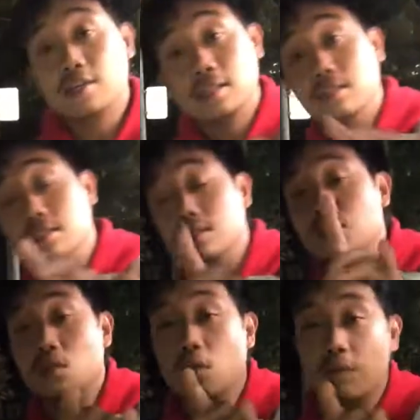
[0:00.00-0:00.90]
this is a
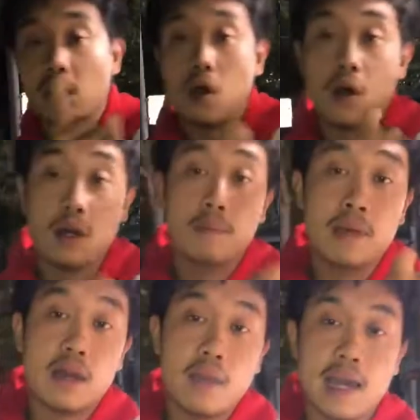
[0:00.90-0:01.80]
story all
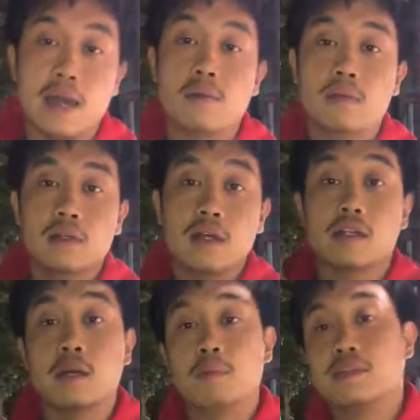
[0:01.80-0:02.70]
about how a
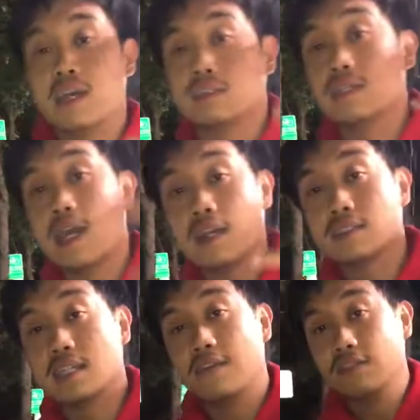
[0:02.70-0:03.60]
couple thousand
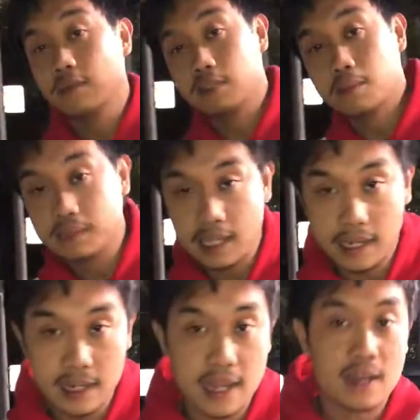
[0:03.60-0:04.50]
islands got flipped
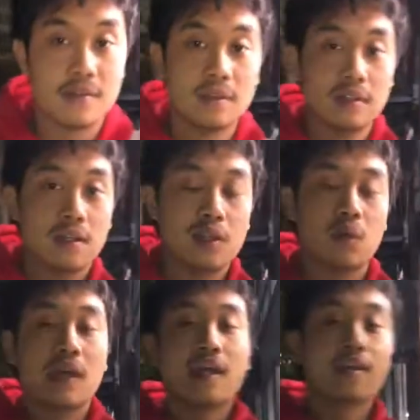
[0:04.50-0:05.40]
upside down,
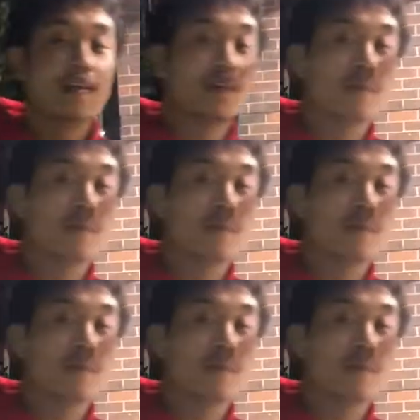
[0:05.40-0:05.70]
located in the